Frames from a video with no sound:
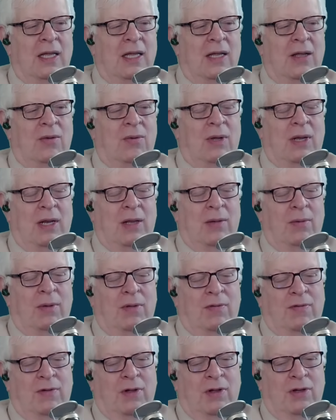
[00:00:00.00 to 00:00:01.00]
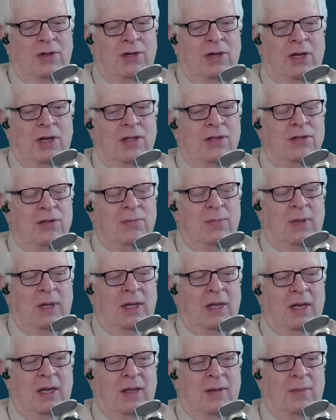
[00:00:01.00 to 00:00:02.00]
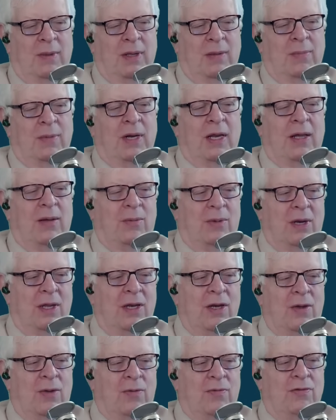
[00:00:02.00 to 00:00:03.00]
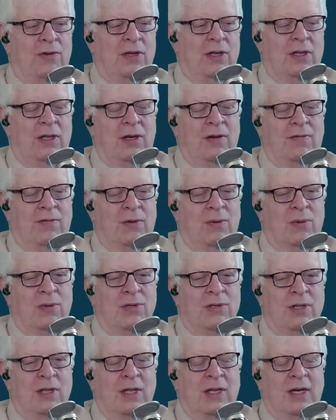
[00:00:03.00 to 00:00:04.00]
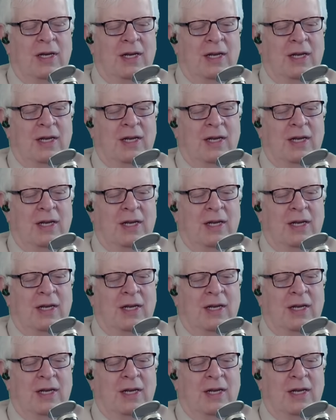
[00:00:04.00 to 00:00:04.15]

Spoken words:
Well, she didn't smile at me. But how would I know if she did? Of course not.